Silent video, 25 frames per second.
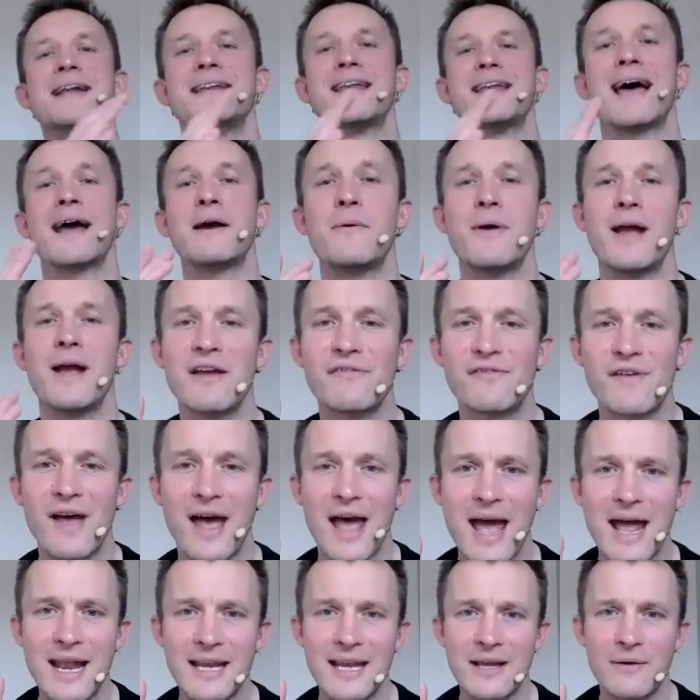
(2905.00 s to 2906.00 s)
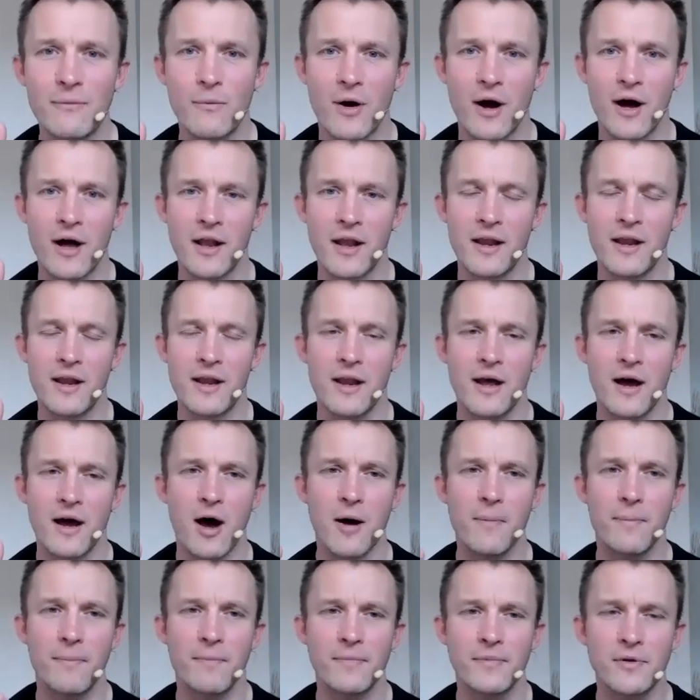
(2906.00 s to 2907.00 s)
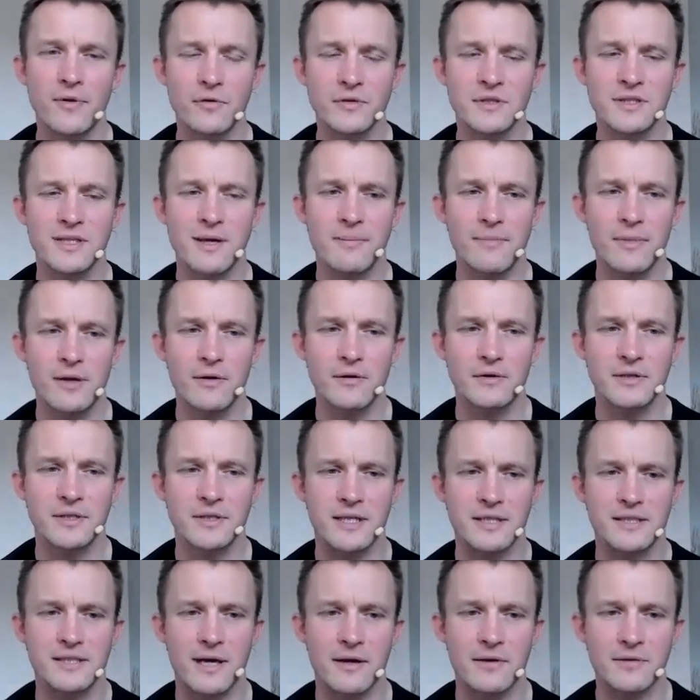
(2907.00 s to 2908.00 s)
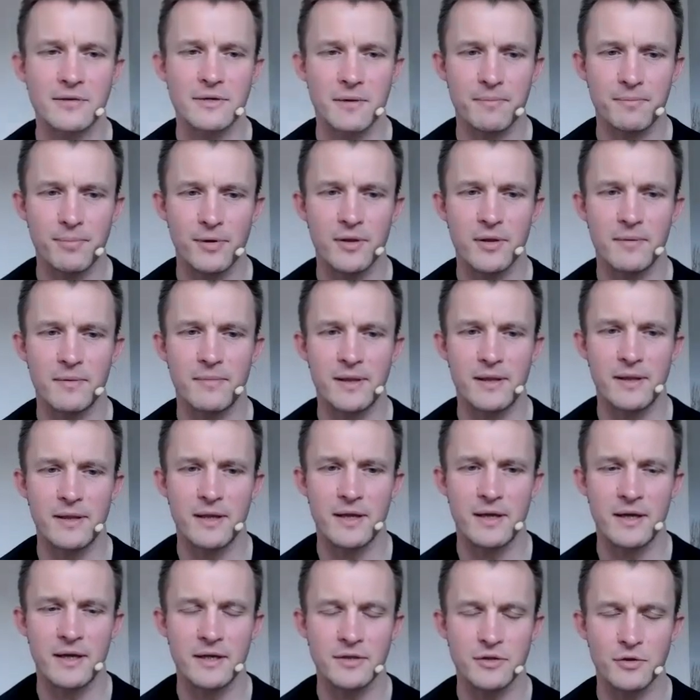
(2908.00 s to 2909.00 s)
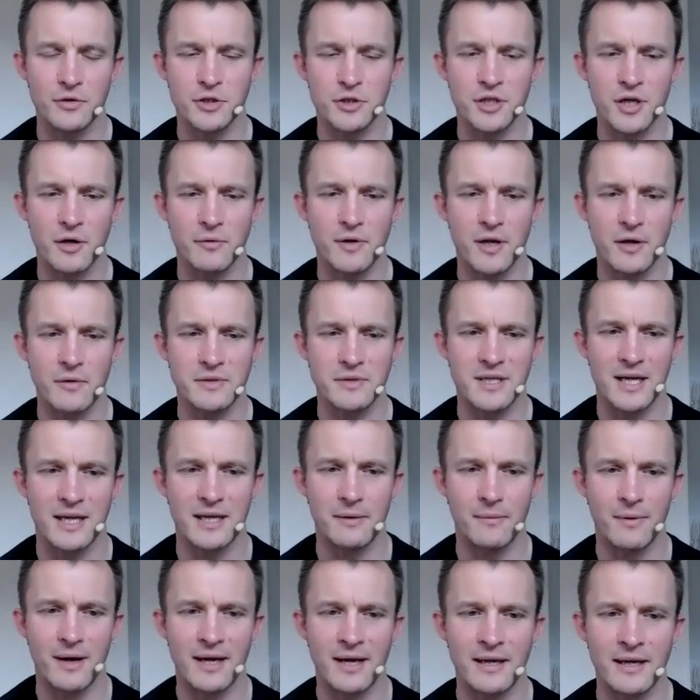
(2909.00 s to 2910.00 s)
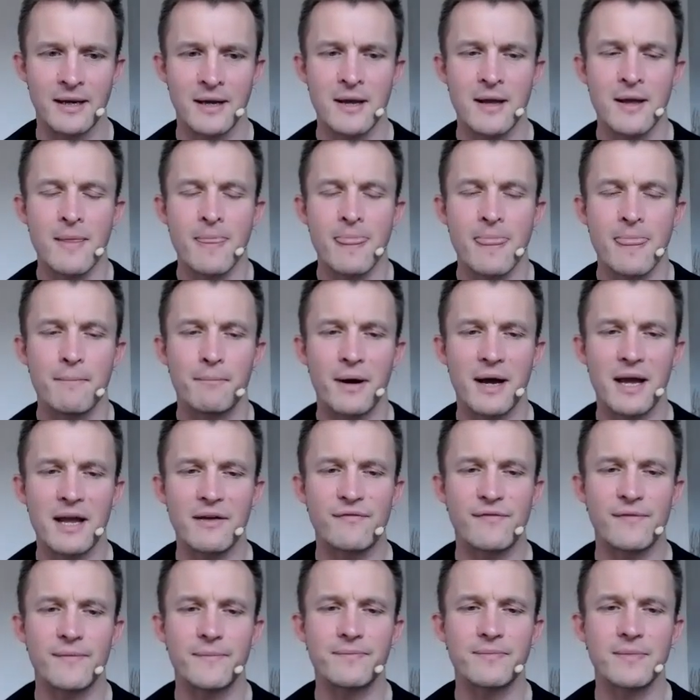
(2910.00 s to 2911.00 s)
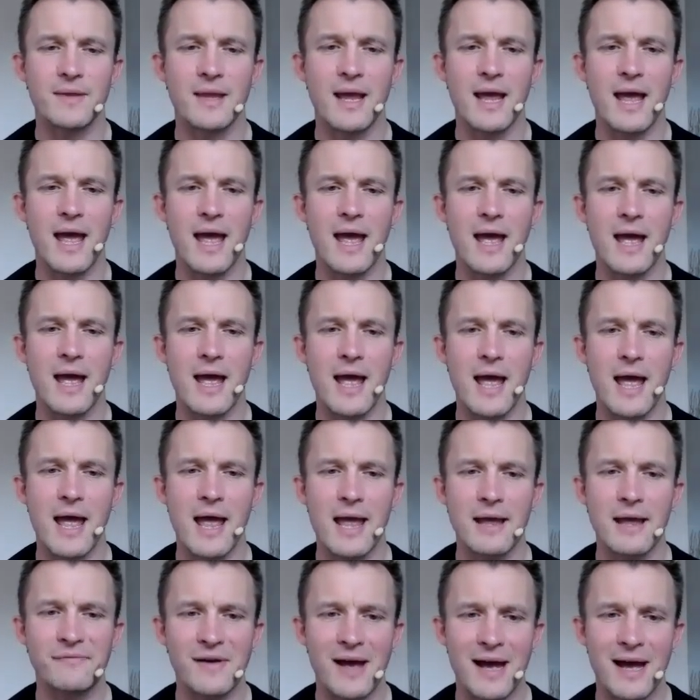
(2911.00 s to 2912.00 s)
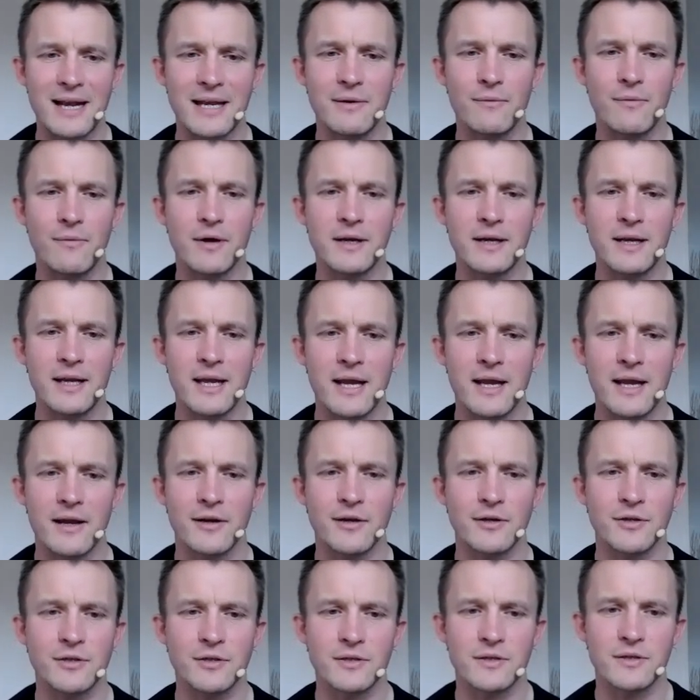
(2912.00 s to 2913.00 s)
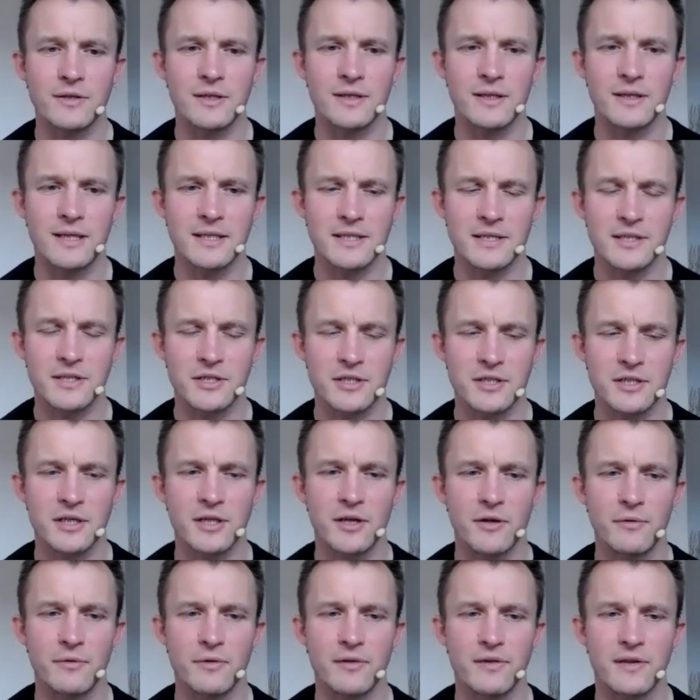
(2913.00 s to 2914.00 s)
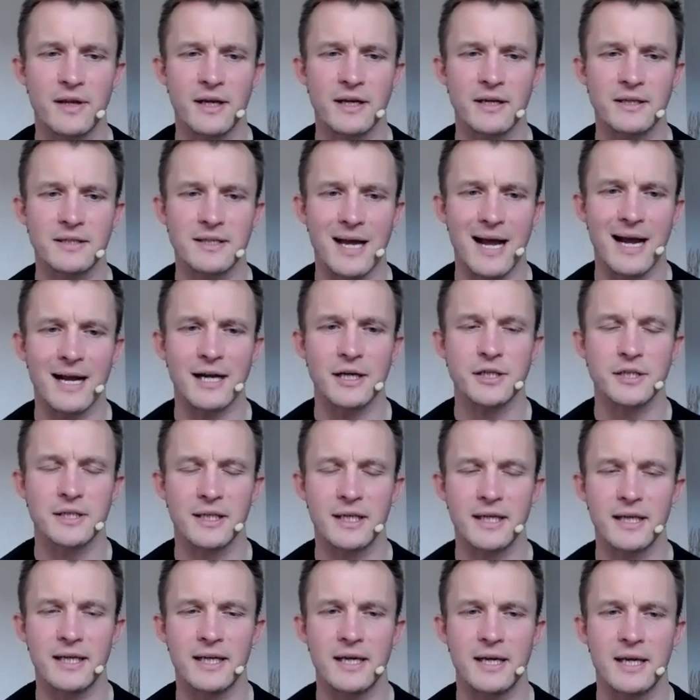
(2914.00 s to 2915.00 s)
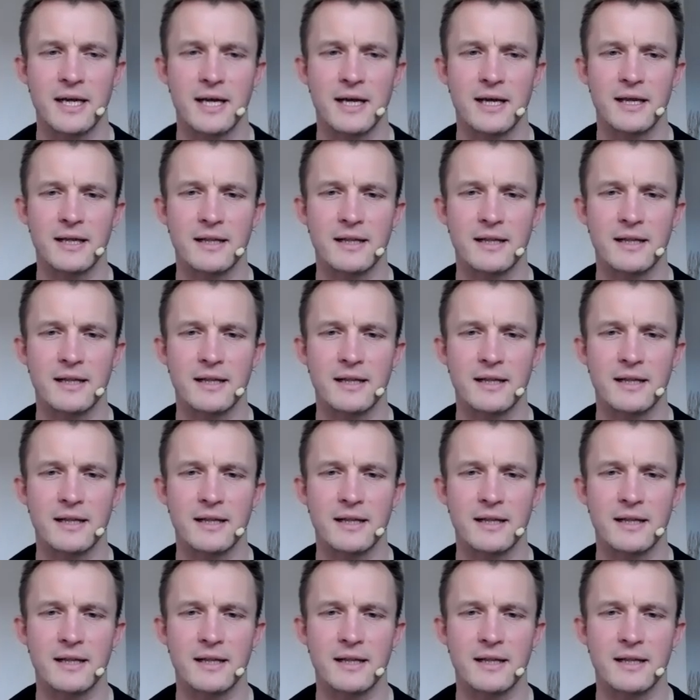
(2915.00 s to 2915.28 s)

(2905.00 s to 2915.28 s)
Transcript: Now, if anyone, you'll send me your details and I'll put them in the sort of show notes anyway. But if anyone listens to you and thinks actually